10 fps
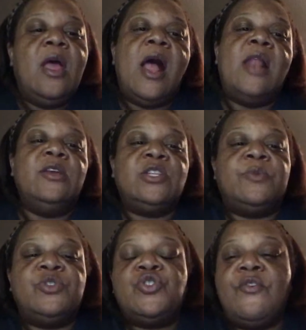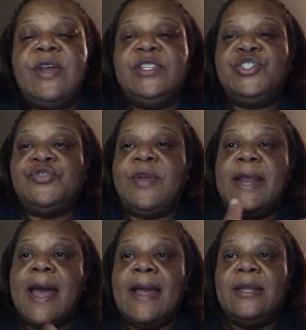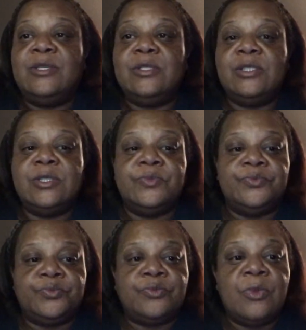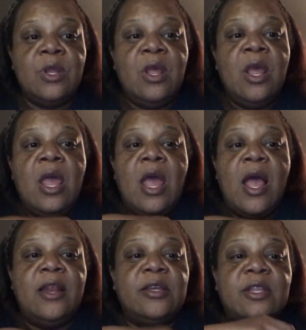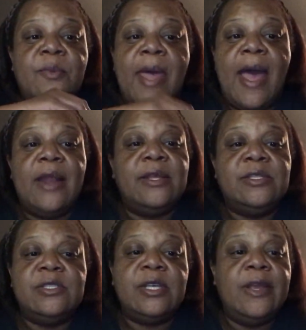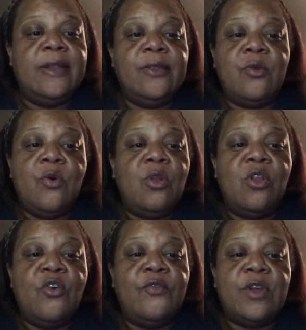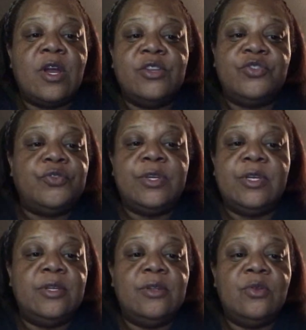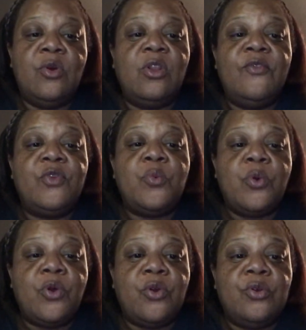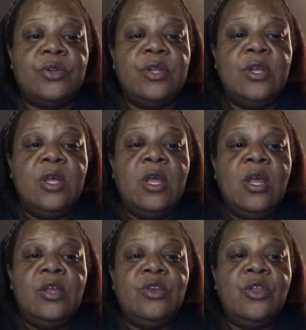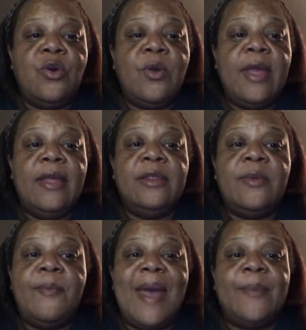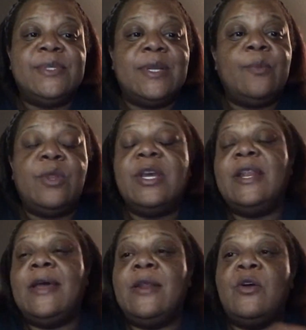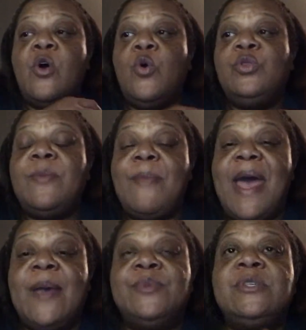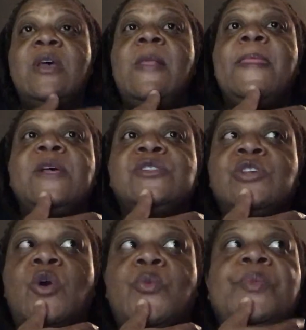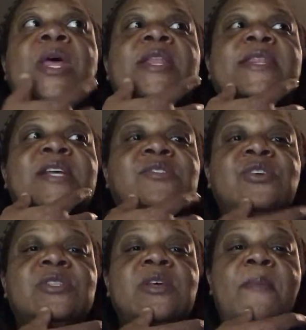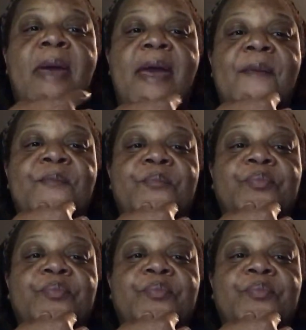I looked up the Torres Strait Islands. I looked up islands in all over the country, all over the world, you know, and the maps that I'm looking at are older maps. So they took the map.